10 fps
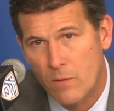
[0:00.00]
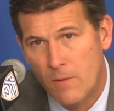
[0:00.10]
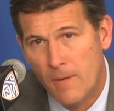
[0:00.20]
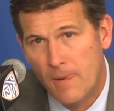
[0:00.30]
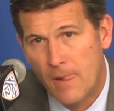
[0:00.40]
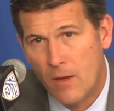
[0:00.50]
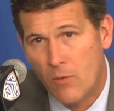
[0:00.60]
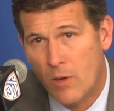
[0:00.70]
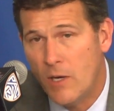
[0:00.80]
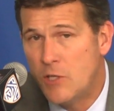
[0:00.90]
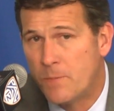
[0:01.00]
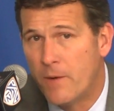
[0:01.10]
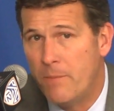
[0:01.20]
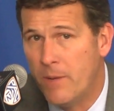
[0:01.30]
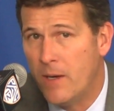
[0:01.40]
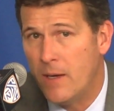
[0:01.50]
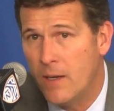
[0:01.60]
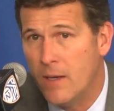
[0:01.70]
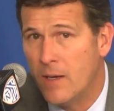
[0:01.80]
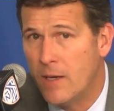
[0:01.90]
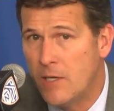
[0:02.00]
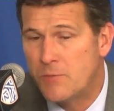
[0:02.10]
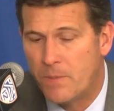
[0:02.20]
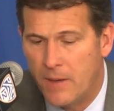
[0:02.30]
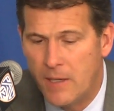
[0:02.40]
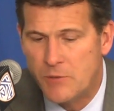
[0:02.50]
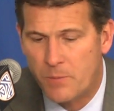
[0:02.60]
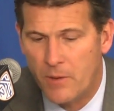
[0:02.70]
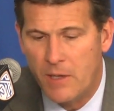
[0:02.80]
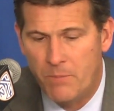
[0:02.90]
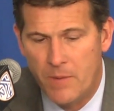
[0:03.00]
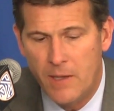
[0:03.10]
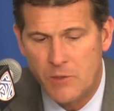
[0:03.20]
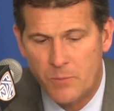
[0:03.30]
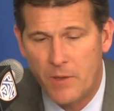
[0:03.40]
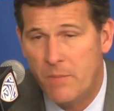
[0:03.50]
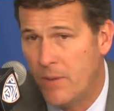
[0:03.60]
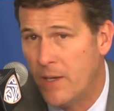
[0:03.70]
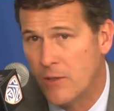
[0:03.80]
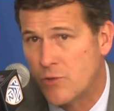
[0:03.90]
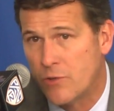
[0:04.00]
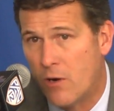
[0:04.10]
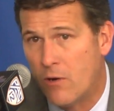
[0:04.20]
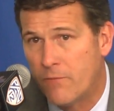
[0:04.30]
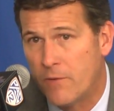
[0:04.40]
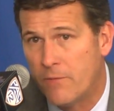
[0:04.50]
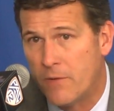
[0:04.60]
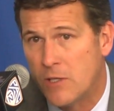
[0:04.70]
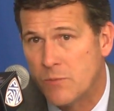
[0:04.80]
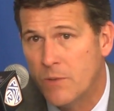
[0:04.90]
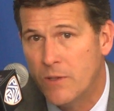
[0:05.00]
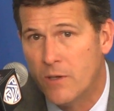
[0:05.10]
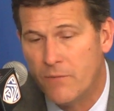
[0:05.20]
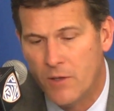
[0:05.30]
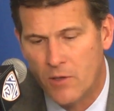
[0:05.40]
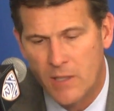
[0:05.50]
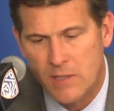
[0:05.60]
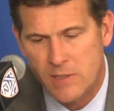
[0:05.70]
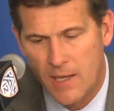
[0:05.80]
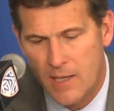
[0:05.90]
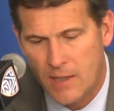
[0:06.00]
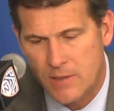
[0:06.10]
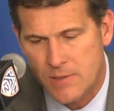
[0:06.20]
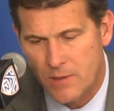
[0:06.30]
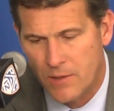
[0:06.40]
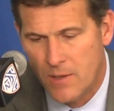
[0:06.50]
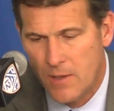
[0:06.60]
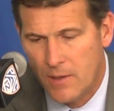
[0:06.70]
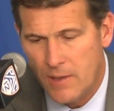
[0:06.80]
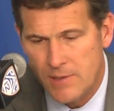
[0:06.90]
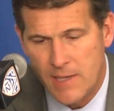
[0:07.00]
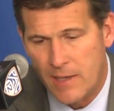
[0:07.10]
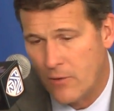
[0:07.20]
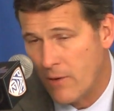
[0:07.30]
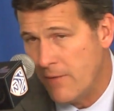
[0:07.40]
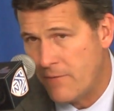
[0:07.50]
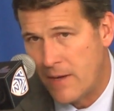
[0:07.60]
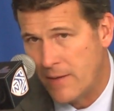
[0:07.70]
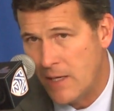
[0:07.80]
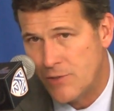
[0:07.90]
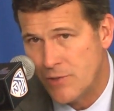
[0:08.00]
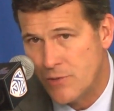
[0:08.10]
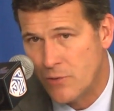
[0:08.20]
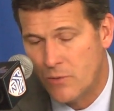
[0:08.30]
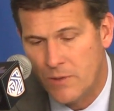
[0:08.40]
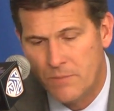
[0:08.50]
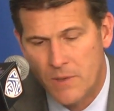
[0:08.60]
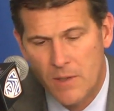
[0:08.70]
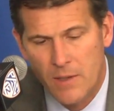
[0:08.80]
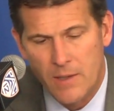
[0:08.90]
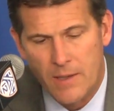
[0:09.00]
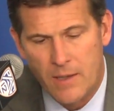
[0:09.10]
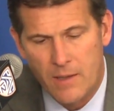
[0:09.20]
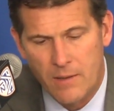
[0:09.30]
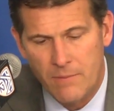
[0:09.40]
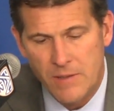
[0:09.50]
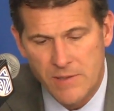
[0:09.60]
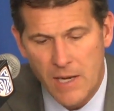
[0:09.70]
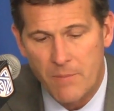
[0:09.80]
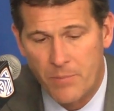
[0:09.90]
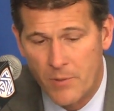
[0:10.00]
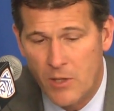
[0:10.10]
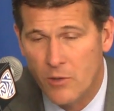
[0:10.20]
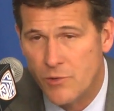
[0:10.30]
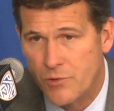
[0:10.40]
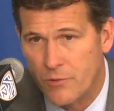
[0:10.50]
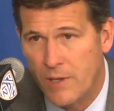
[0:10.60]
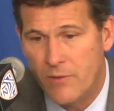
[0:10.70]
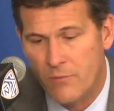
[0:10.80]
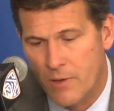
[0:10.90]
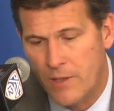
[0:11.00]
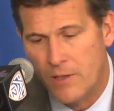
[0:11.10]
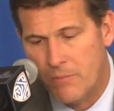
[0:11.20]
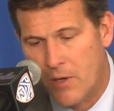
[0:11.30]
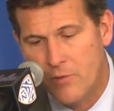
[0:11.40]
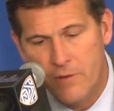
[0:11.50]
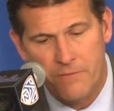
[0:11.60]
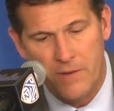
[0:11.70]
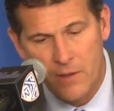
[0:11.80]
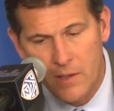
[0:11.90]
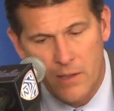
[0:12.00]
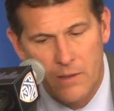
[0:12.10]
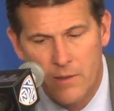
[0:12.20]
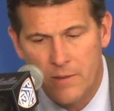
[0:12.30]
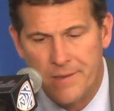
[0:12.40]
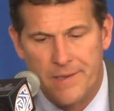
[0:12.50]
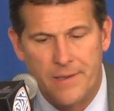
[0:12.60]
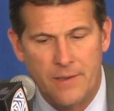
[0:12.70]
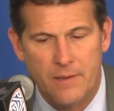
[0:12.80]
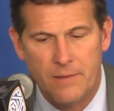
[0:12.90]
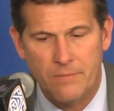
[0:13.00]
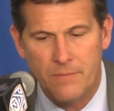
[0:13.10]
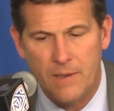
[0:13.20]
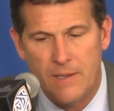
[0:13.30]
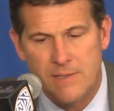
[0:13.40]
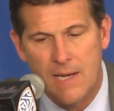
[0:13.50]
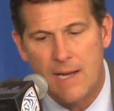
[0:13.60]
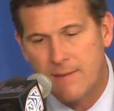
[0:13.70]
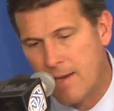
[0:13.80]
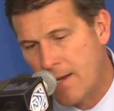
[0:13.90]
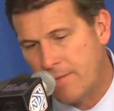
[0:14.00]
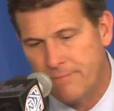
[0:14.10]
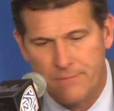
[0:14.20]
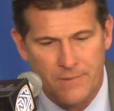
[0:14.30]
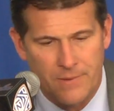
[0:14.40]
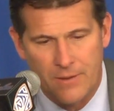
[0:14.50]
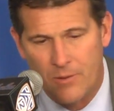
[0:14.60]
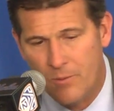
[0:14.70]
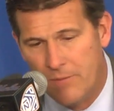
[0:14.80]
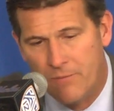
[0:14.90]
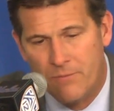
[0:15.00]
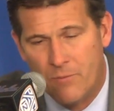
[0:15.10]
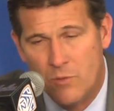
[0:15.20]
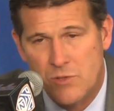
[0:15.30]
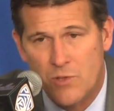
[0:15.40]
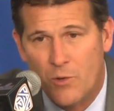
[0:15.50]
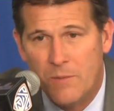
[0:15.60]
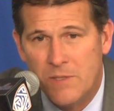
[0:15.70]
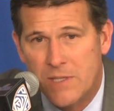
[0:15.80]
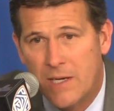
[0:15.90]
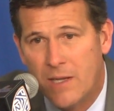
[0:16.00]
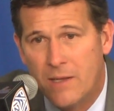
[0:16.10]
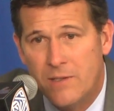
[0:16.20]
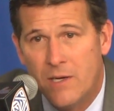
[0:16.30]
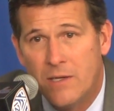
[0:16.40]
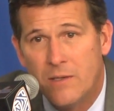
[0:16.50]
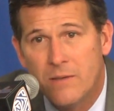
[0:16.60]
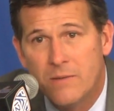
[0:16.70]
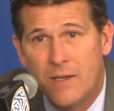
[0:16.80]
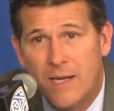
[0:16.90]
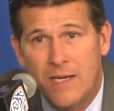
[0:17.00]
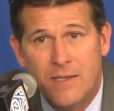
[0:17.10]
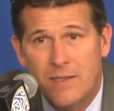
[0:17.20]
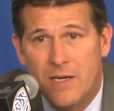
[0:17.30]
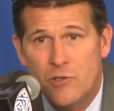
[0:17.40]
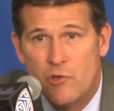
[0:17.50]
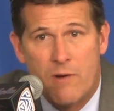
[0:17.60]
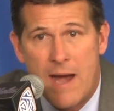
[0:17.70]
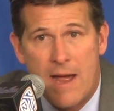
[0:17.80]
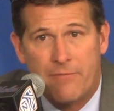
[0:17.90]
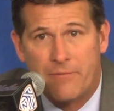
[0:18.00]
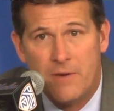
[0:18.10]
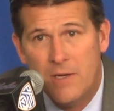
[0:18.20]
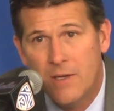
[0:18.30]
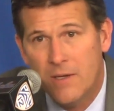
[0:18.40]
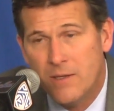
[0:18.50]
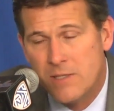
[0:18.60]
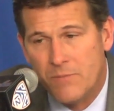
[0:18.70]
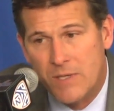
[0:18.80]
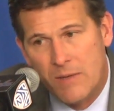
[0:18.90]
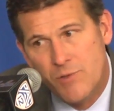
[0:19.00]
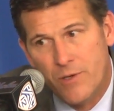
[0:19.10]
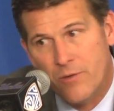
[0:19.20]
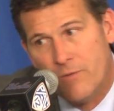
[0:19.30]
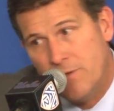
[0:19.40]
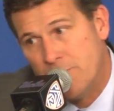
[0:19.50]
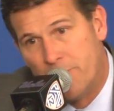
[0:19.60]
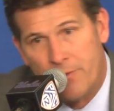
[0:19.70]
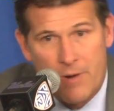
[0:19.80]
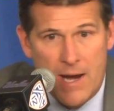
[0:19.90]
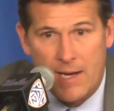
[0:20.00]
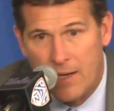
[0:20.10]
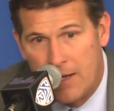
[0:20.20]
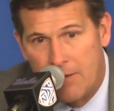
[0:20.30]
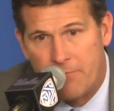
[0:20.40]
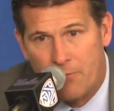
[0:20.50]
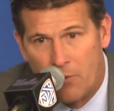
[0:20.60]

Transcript: it seems well, like when he's big. in, in yeah, the post, he can hold his own. He's pretty big and strong for a freshman. You know, if you look at his legs and he's got a great foundation to him. Uh, he's got pretty good strength. You run into Mo, you feel it, um, and he's got that. You know, we always told him he's like a young, like a young giraffe. Sometimes you don't know if he's going right, left,